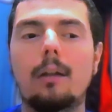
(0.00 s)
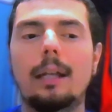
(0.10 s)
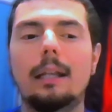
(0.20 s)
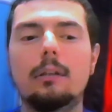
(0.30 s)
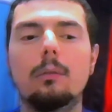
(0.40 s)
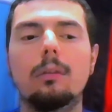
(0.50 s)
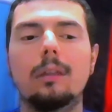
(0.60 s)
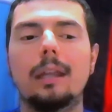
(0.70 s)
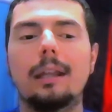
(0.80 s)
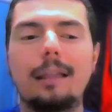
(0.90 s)
And I do
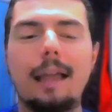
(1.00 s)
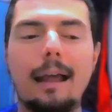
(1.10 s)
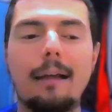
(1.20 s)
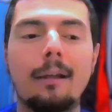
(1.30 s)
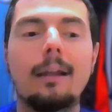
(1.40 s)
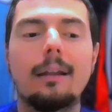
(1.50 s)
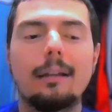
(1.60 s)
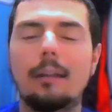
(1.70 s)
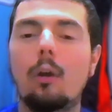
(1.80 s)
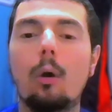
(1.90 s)
think that
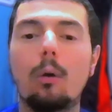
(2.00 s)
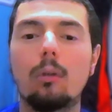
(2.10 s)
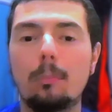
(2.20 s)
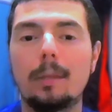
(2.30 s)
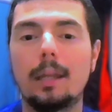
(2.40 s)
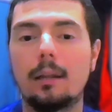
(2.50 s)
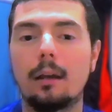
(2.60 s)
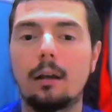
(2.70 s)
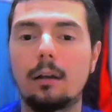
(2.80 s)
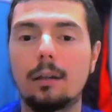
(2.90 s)
that's also been
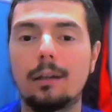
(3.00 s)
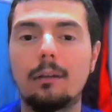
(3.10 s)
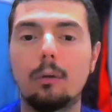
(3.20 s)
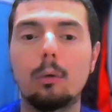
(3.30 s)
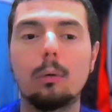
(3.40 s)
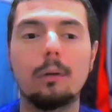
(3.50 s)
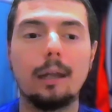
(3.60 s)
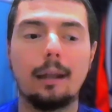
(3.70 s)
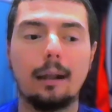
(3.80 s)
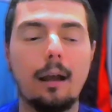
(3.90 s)
a good tool
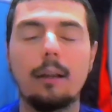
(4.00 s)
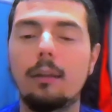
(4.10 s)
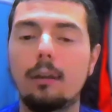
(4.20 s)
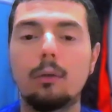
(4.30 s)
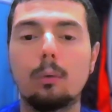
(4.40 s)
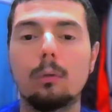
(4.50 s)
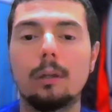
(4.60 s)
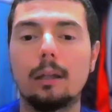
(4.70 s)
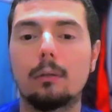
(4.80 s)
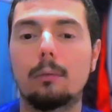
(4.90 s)
and a constant tool
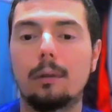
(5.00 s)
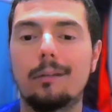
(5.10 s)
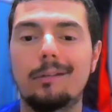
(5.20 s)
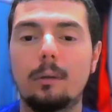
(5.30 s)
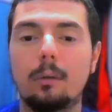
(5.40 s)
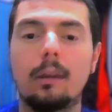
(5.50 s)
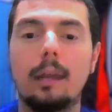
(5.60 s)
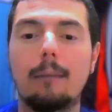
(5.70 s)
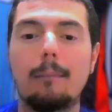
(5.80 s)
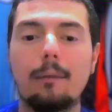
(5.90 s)
in Claressa Shields'
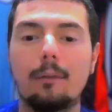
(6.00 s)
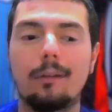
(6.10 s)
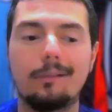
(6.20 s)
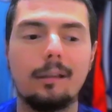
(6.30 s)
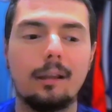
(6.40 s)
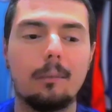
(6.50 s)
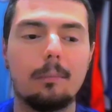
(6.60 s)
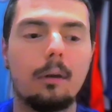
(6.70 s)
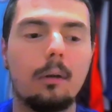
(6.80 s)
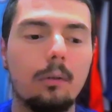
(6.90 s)
game ever since she's hit the
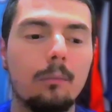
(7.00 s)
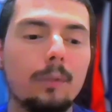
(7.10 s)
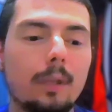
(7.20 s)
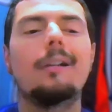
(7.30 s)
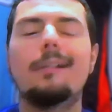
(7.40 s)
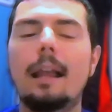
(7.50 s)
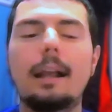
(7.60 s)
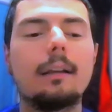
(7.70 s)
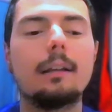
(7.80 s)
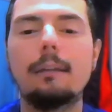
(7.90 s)
pros. She's got
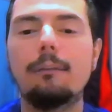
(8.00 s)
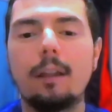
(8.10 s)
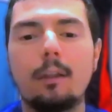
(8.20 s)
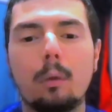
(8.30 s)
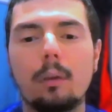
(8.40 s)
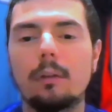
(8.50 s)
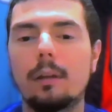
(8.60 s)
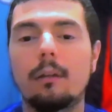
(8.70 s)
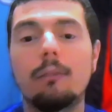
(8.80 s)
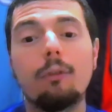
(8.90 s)
good defense, whether it's
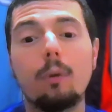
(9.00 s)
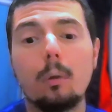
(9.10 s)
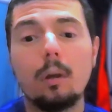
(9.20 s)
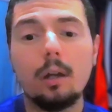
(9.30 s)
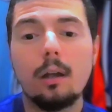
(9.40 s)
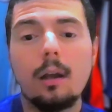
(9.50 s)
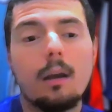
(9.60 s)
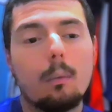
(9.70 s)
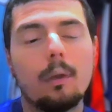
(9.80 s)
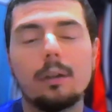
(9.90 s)
her footwork,
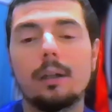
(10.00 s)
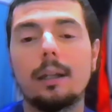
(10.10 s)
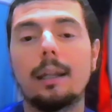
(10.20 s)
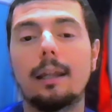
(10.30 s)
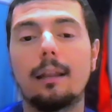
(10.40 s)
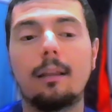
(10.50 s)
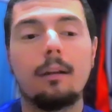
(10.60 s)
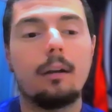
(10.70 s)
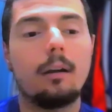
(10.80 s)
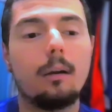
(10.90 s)
whether it's
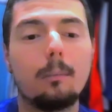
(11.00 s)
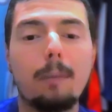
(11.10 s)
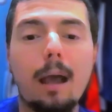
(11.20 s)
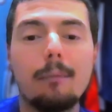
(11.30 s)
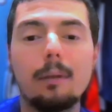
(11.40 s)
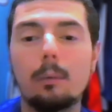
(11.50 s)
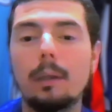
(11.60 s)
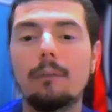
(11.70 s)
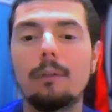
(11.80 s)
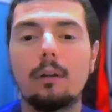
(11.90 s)
her bobbing and
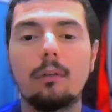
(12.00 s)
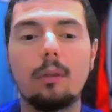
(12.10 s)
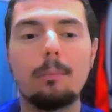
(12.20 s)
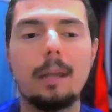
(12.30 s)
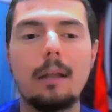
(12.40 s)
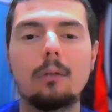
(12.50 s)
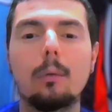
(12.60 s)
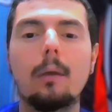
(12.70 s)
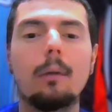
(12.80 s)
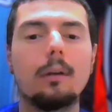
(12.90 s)
weaving or slipping out the
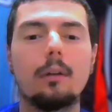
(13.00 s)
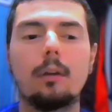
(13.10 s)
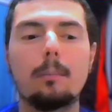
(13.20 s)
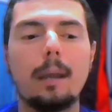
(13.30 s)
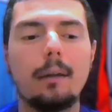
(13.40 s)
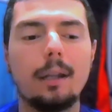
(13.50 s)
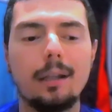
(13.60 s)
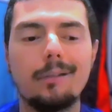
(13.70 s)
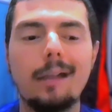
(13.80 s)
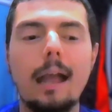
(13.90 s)
way, whether it's her parrying
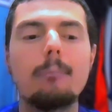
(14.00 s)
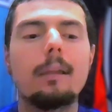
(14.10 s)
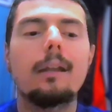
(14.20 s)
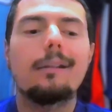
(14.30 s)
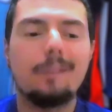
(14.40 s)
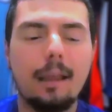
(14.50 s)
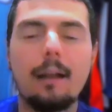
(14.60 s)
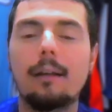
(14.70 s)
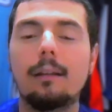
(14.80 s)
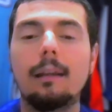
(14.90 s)
the jab. She's
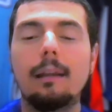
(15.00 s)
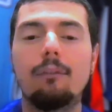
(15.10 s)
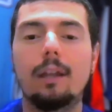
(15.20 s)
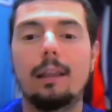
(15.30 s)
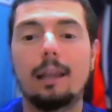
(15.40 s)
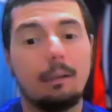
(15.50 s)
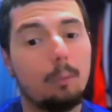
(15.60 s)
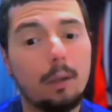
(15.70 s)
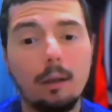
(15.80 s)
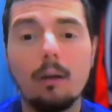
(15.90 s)
got good defense, and it's
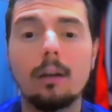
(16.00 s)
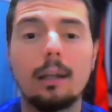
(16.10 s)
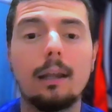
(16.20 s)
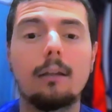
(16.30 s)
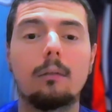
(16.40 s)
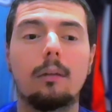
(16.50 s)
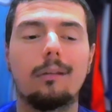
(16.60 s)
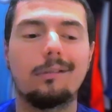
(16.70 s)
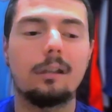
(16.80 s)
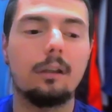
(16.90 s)
really hard to hit
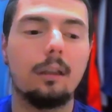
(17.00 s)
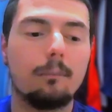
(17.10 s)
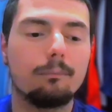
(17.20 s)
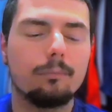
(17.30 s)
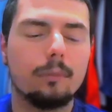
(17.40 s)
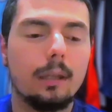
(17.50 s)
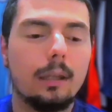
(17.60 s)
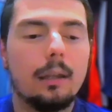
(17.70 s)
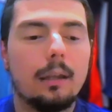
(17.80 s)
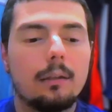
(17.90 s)
Claressa Shields.
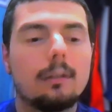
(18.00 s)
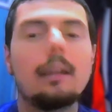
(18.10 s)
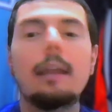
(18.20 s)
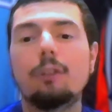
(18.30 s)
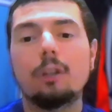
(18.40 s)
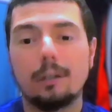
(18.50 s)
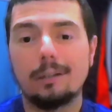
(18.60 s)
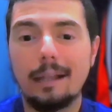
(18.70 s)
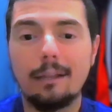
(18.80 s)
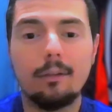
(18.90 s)
The left hook,
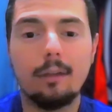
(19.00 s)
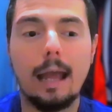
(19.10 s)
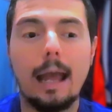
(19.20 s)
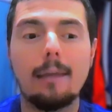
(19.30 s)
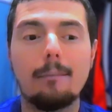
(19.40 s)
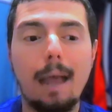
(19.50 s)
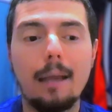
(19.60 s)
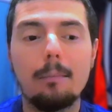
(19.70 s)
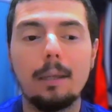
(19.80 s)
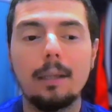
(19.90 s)
that's, in my
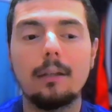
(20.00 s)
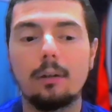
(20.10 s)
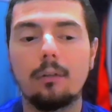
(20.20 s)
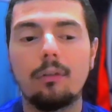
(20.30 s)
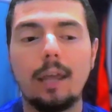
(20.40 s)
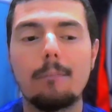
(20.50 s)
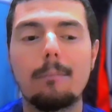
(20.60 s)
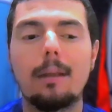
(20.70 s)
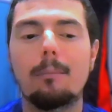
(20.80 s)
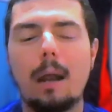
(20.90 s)
opinion, her second
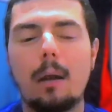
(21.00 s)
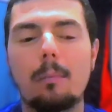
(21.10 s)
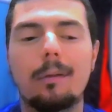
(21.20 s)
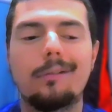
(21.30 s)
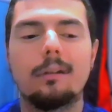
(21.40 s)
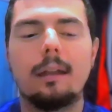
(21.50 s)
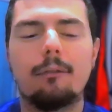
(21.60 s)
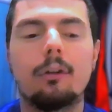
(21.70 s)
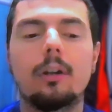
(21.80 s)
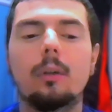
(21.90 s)
best power punch, the
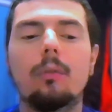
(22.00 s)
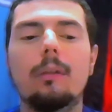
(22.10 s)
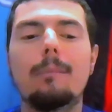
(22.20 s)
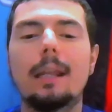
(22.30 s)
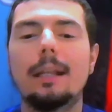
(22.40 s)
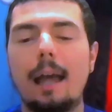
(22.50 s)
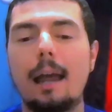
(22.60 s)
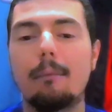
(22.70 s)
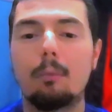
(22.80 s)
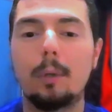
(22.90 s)
left hook. You'll see many
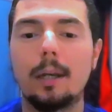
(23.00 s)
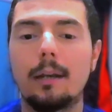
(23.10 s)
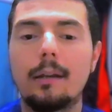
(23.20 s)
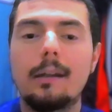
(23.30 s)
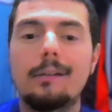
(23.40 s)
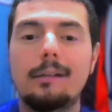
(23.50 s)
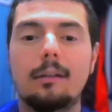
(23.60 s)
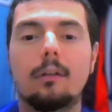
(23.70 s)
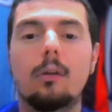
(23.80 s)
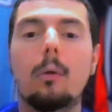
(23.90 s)
times where she
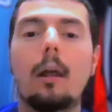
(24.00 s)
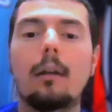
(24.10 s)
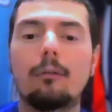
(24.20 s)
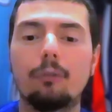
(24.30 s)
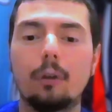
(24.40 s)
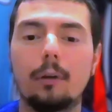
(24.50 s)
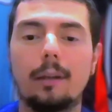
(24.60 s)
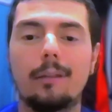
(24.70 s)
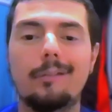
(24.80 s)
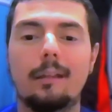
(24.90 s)
starts going out of
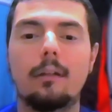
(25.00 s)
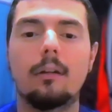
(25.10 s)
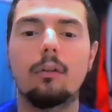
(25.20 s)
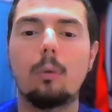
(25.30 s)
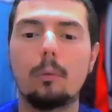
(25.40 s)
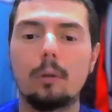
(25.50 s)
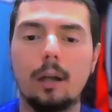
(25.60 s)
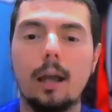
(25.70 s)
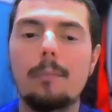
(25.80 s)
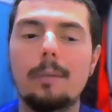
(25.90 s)
flurries and she starts throwing her
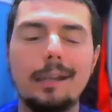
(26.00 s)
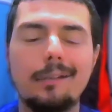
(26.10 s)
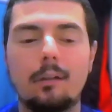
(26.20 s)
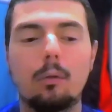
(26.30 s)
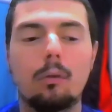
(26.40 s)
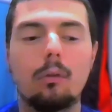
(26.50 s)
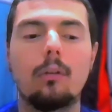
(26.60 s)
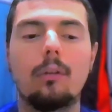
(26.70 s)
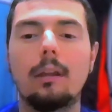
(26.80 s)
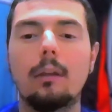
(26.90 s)
combinations. You start
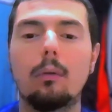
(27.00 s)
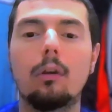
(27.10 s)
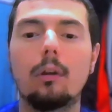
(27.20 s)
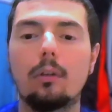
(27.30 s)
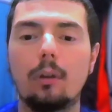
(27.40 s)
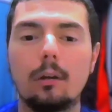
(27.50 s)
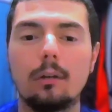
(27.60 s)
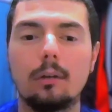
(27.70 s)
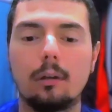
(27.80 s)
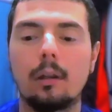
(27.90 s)
seeing those hooks starting
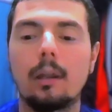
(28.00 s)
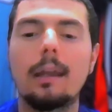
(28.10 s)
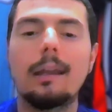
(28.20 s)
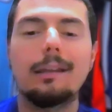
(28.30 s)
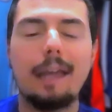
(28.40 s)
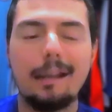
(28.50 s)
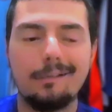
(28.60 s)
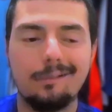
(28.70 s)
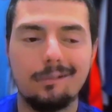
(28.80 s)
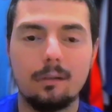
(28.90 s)
to
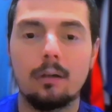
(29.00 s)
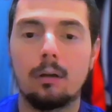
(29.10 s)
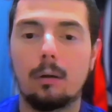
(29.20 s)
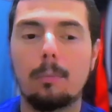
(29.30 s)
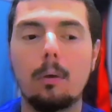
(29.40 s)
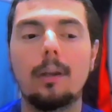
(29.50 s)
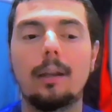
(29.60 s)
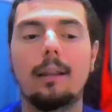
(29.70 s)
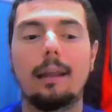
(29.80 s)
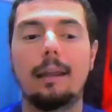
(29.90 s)
catch her
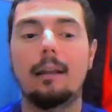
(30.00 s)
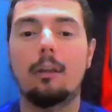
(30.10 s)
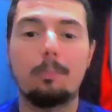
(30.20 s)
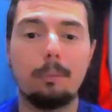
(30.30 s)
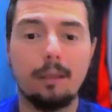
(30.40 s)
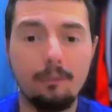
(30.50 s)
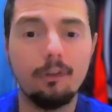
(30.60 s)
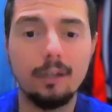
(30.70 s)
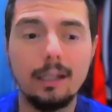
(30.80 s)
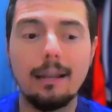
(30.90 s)
opponents, and
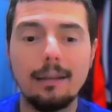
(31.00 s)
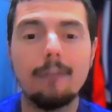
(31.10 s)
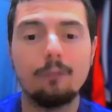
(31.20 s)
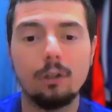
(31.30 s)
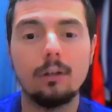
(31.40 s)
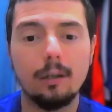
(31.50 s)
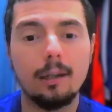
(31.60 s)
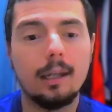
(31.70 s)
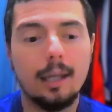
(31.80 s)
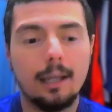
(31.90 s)
specifically that left hook.
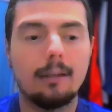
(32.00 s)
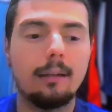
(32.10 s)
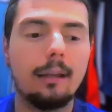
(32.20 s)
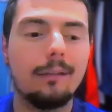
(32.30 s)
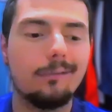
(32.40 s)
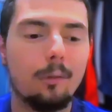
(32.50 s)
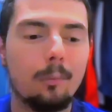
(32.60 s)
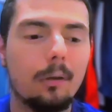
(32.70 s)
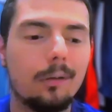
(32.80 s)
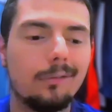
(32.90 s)
It's a dangerous
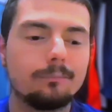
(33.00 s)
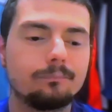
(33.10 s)
punch.